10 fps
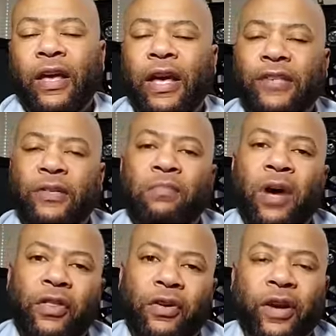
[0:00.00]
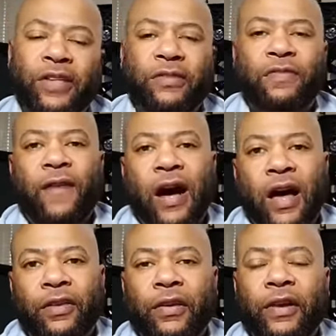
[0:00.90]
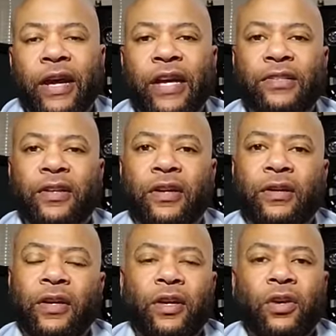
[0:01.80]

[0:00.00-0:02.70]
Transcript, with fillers: as a mother, as a father, as a